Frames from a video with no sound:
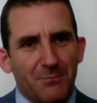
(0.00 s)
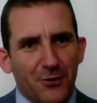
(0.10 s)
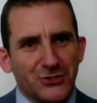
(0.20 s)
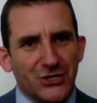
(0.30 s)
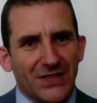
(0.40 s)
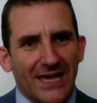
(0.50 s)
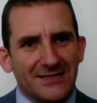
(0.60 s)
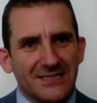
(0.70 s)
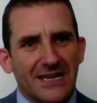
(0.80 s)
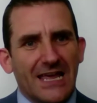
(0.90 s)
approach in
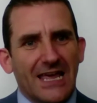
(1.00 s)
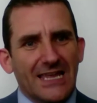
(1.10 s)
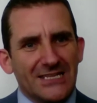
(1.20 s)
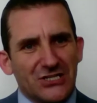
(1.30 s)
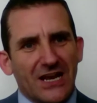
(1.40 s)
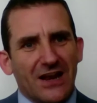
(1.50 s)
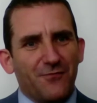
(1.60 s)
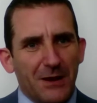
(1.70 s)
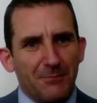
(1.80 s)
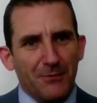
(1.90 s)
that instead
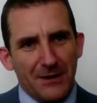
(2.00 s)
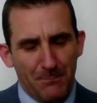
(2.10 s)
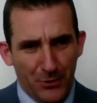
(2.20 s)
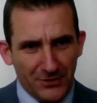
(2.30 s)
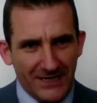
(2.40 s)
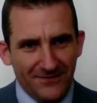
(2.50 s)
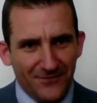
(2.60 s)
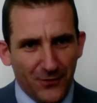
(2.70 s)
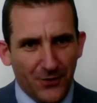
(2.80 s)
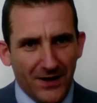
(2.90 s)
of people being pulled in
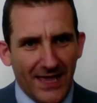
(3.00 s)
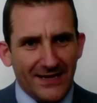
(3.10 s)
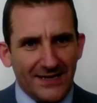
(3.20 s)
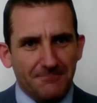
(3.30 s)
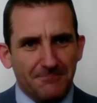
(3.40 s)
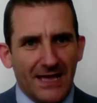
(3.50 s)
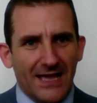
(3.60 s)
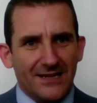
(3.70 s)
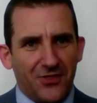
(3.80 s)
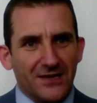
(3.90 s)
for any
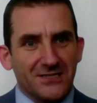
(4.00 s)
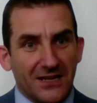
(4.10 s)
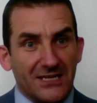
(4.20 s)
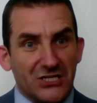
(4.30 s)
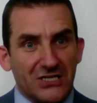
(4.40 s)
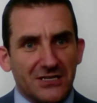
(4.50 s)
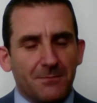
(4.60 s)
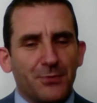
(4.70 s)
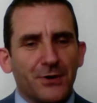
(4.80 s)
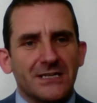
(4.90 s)
things that the
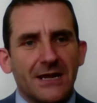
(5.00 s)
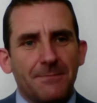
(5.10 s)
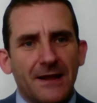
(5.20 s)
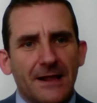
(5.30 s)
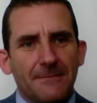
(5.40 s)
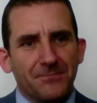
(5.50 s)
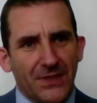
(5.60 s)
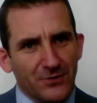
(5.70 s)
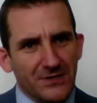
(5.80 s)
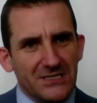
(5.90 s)
system brings up,
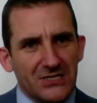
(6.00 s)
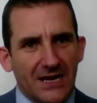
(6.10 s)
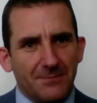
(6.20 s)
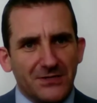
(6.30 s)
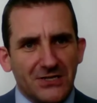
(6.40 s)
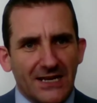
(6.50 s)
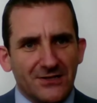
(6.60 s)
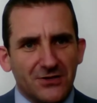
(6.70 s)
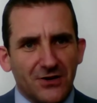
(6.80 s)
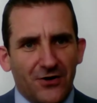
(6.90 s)
they will instead be
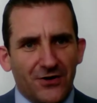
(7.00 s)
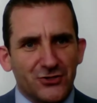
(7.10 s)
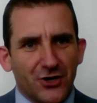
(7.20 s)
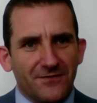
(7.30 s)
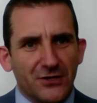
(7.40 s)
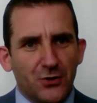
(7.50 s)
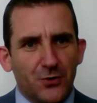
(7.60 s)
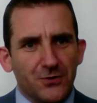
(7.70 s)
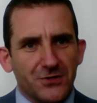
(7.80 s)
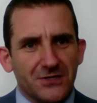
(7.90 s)
sent on a driving
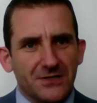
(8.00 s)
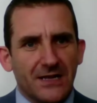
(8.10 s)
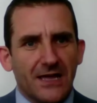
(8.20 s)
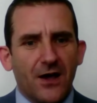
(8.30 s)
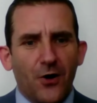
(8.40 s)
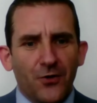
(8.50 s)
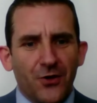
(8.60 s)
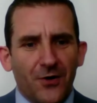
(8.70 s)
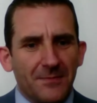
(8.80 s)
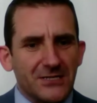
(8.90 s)
course.
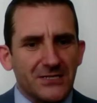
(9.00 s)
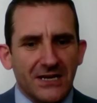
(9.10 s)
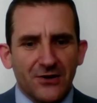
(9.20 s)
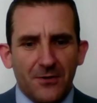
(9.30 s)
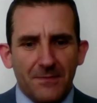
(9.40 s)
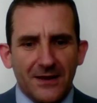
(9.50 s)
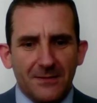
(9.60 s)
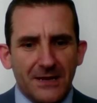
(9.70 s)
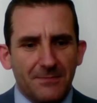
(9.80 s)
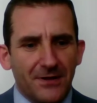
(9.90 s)
Although I must say not many
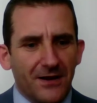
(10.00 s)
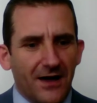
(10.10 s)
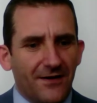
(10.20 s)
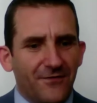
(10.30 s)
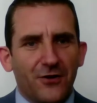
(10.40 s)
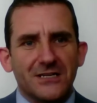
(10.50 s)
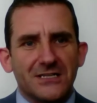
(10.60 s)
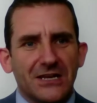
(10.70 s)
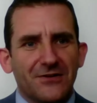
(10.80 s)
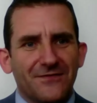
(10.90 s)
people are
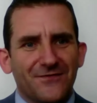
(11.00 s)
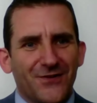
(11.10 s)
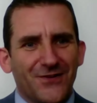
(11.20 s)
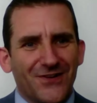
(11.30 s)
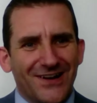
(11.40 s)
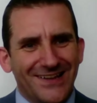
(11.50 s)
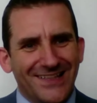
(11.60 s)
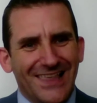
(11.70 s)
volunteering for